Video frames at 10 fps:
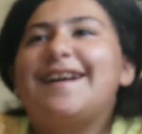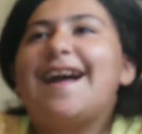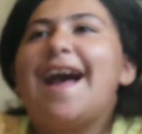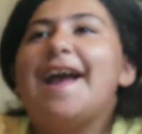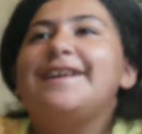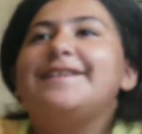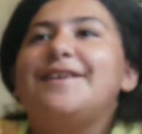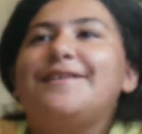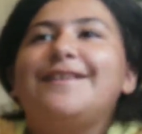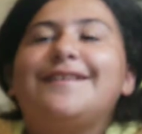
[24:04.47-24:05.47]
so I
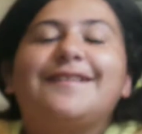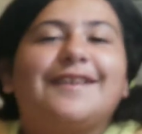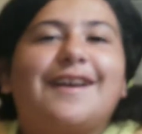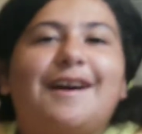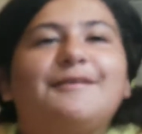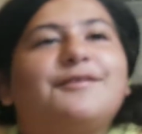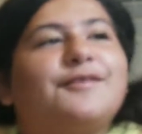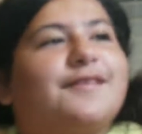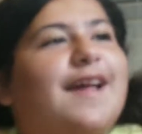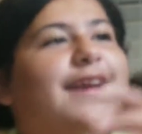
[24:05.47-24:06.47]
noticed your comics
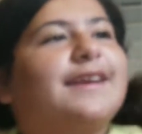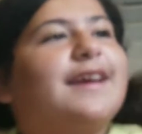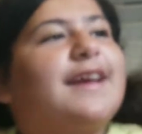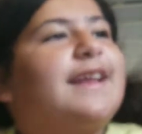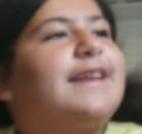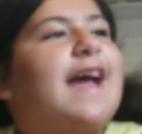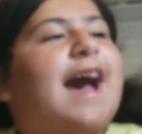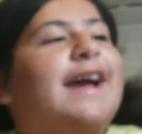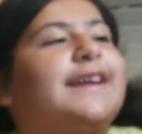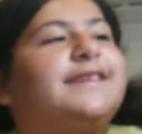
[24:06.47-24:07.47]
was like
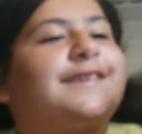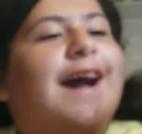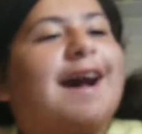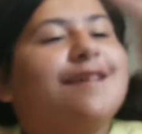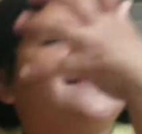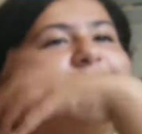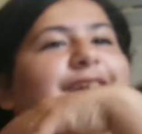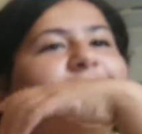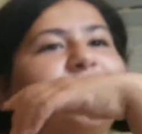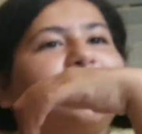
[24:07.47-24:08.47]
nine dot
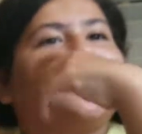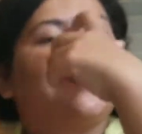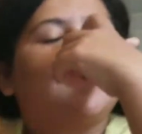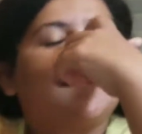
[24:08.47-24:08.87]
six.